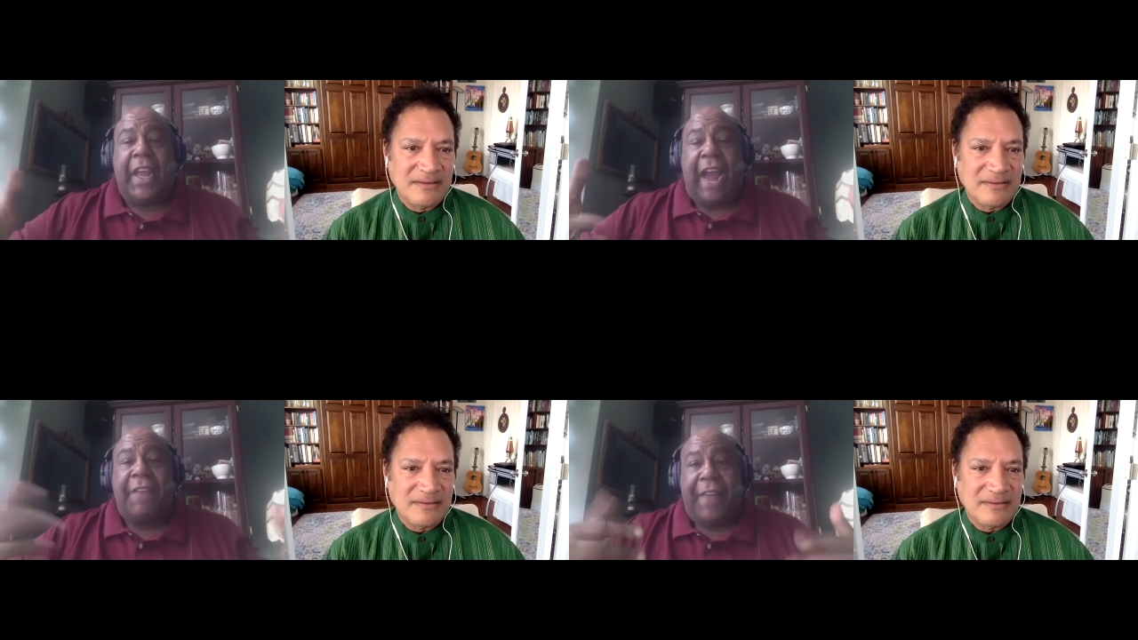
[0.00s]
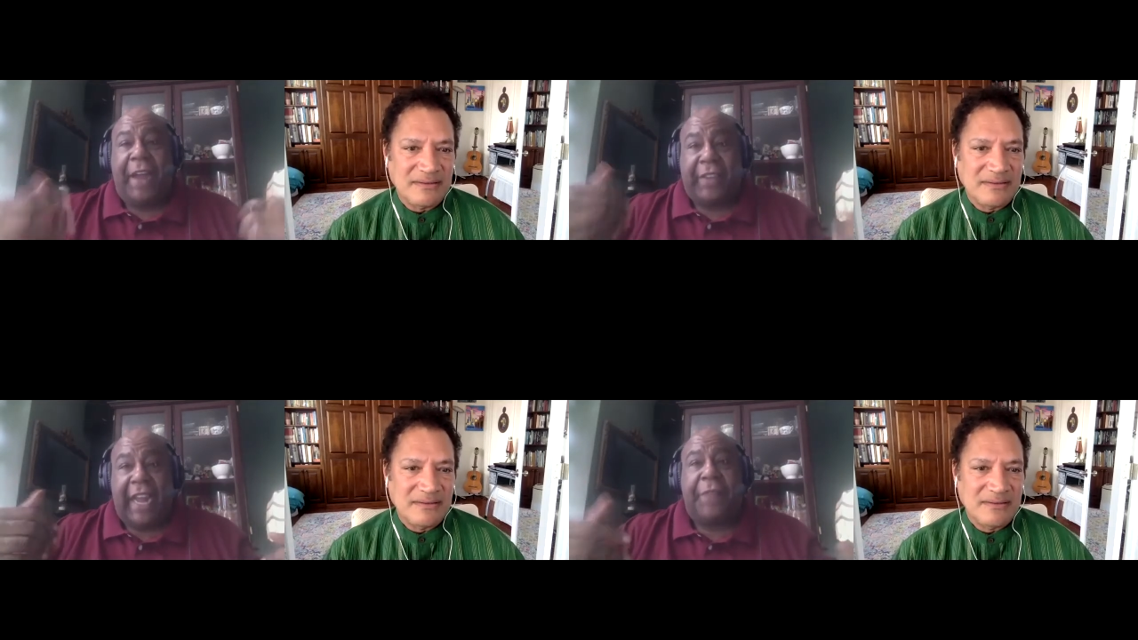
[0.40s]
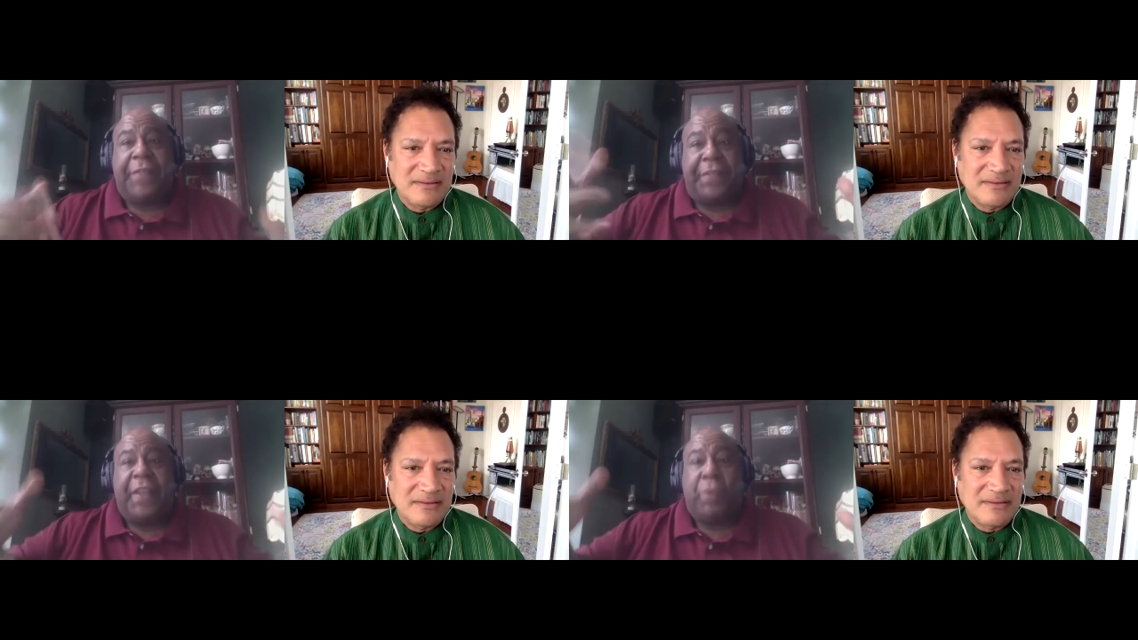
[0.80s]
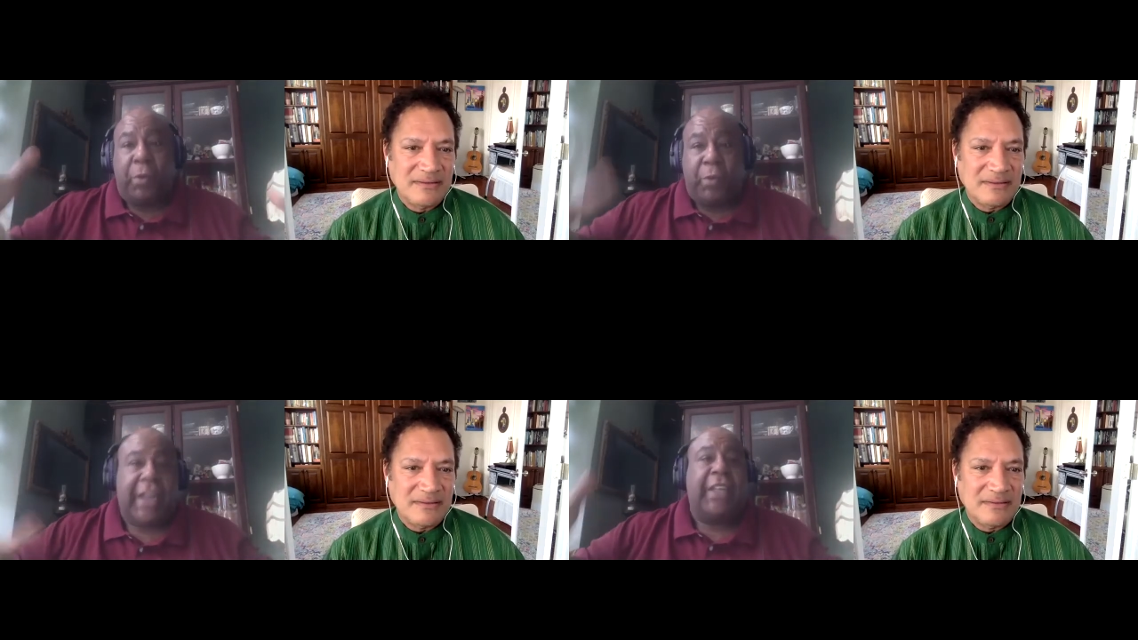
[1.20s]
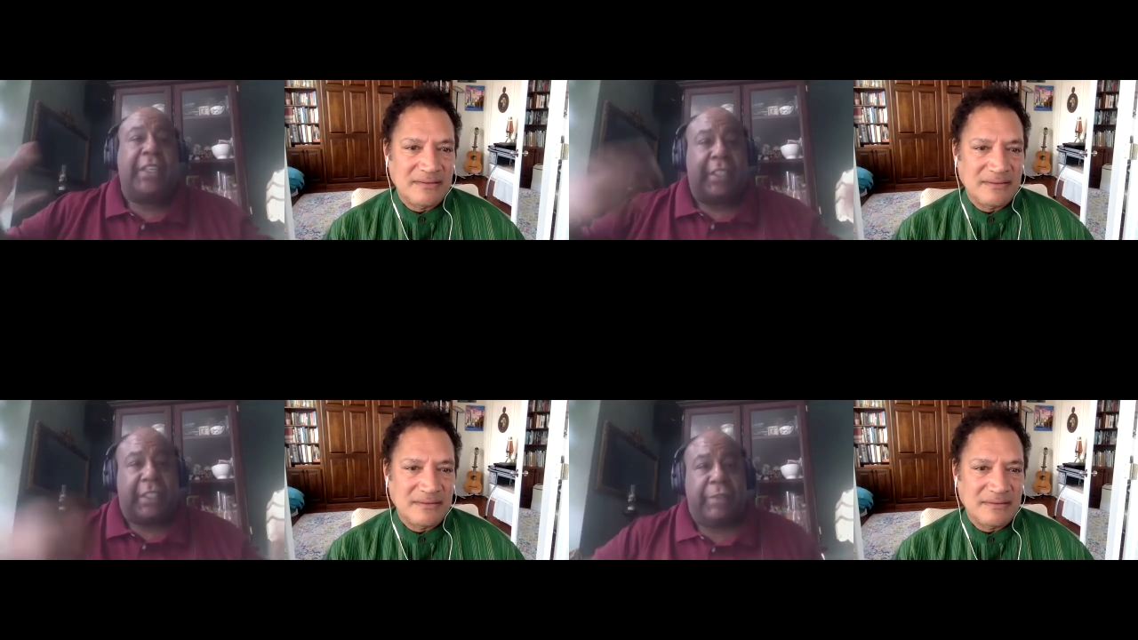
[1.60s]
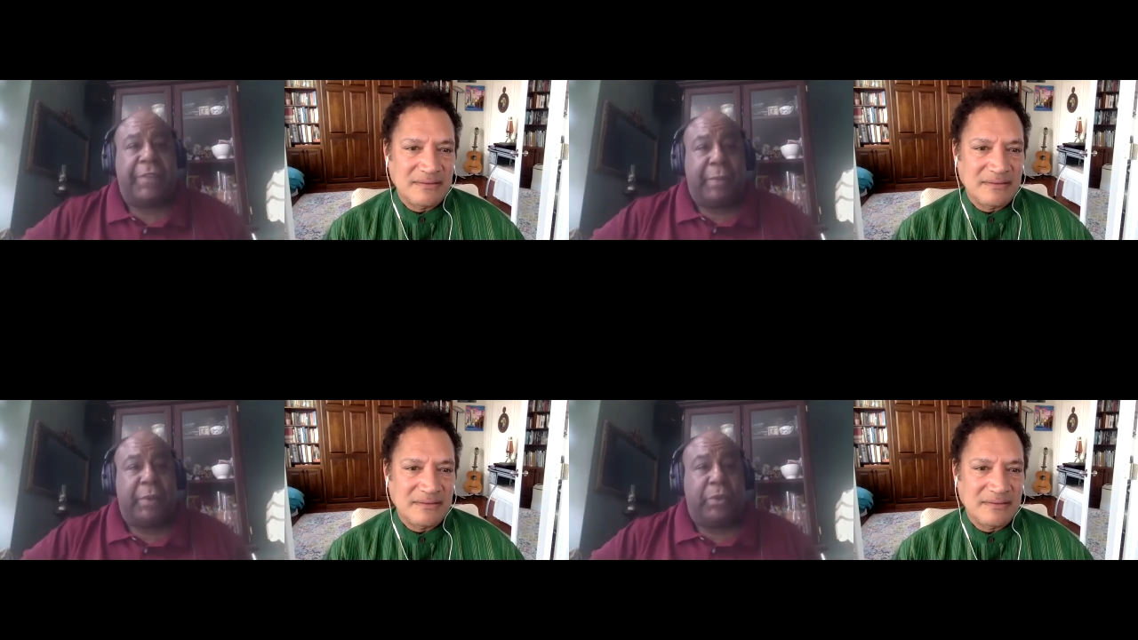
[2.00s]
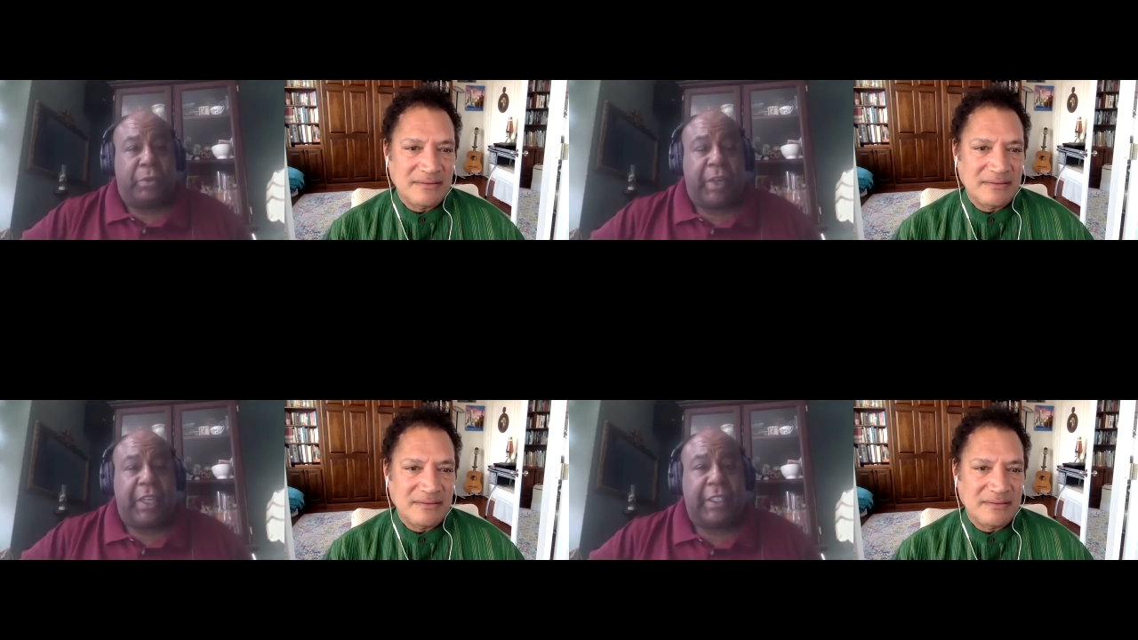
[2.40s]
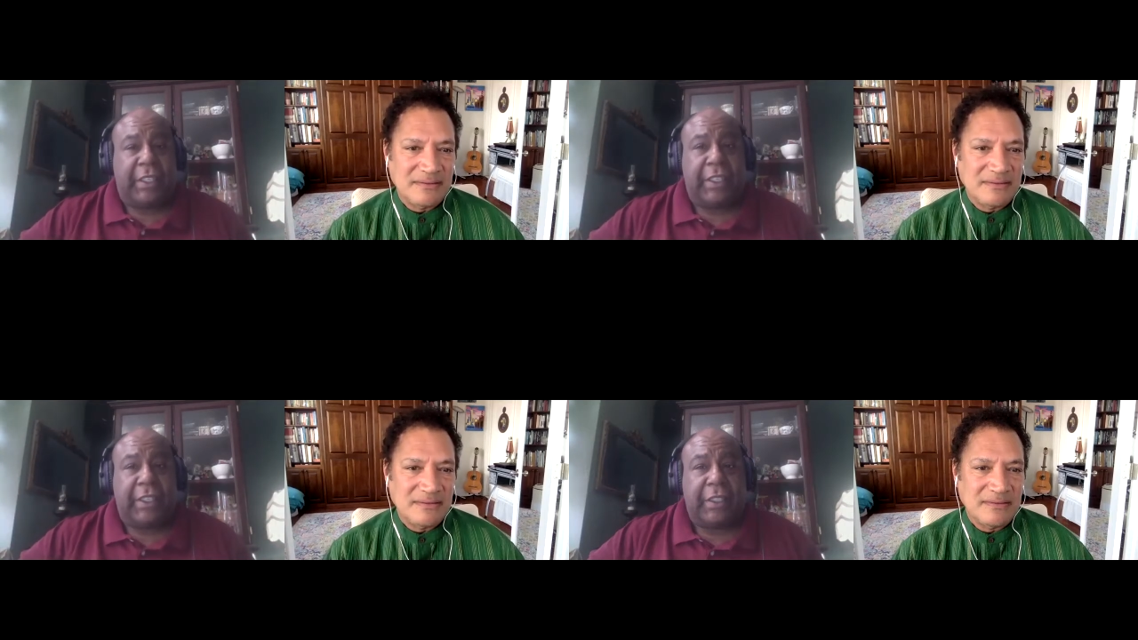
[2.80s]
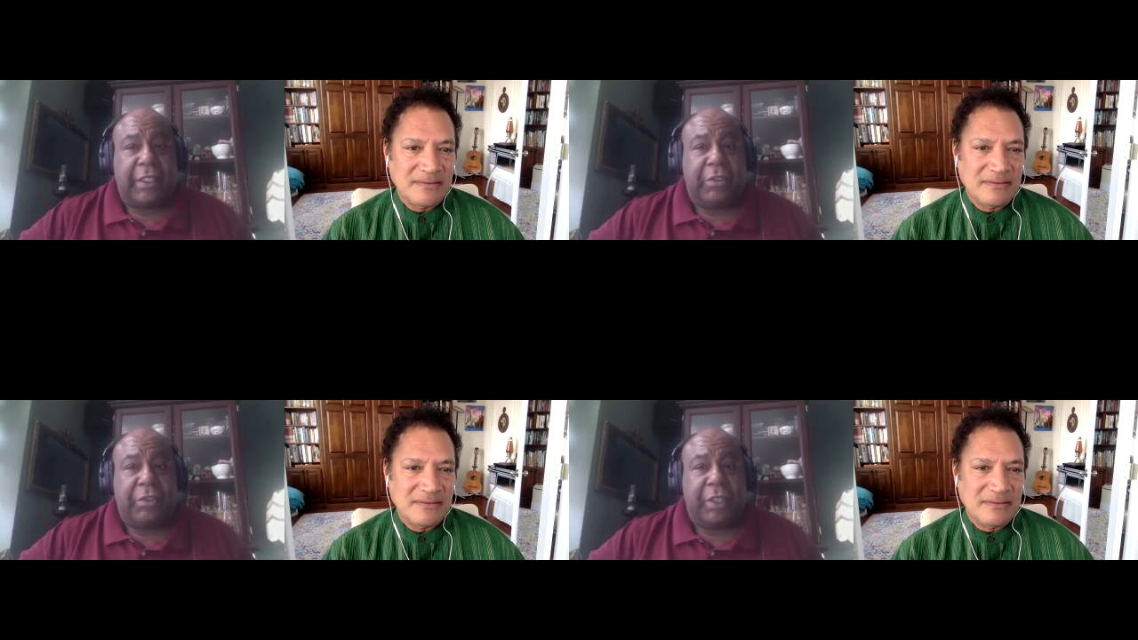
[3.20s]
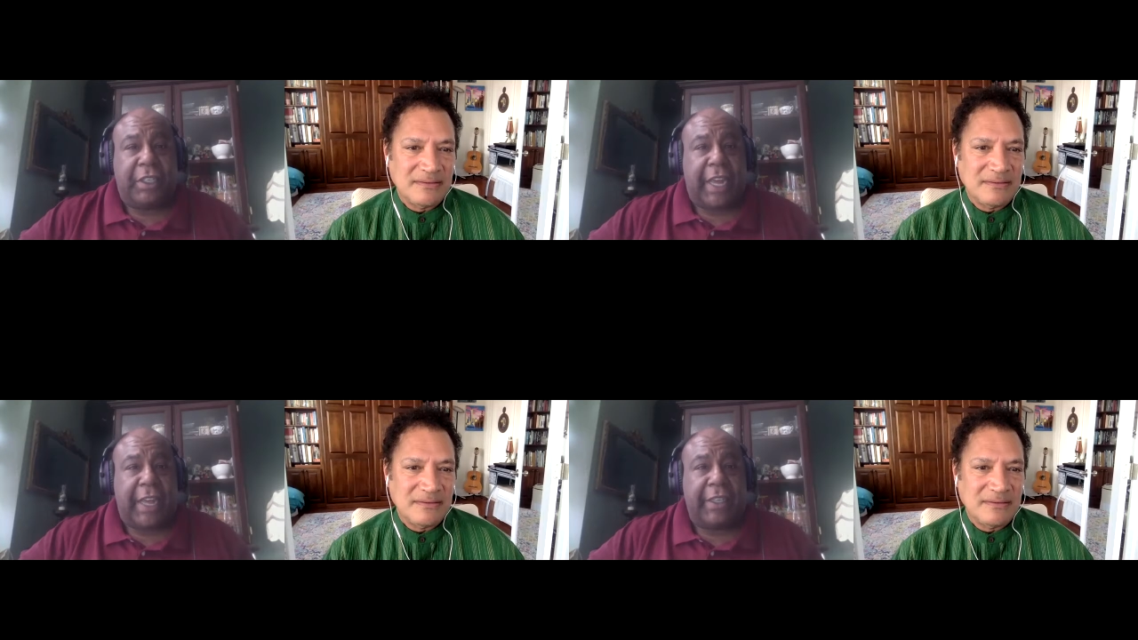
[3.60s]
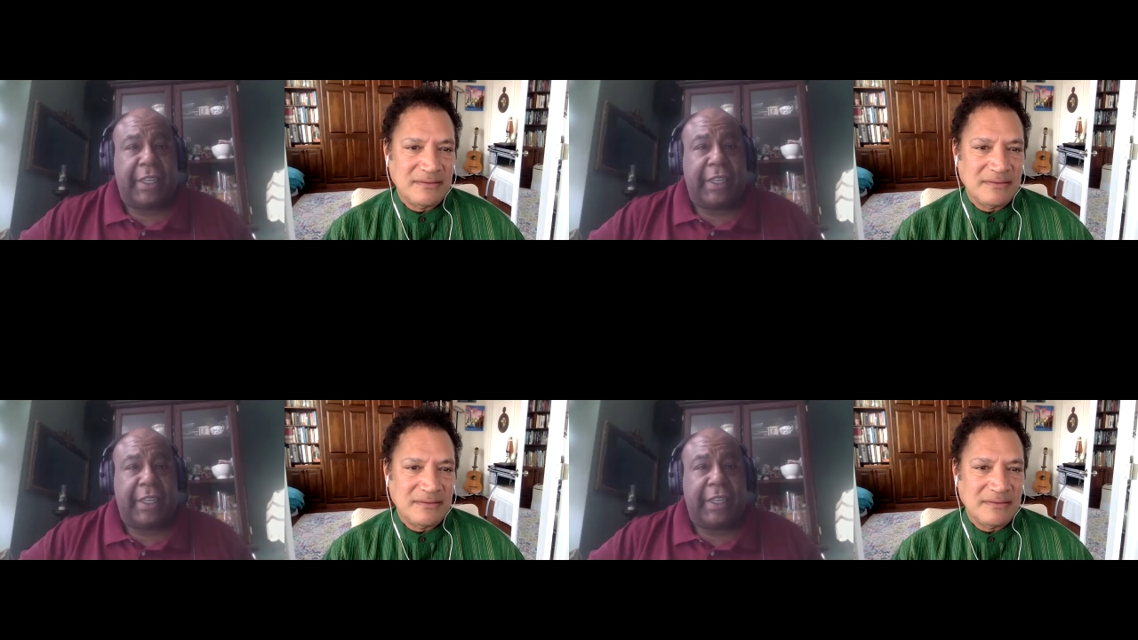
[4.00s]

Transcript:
Speaker 1: I found out that they were raised, their family was raised in, in Trinidad.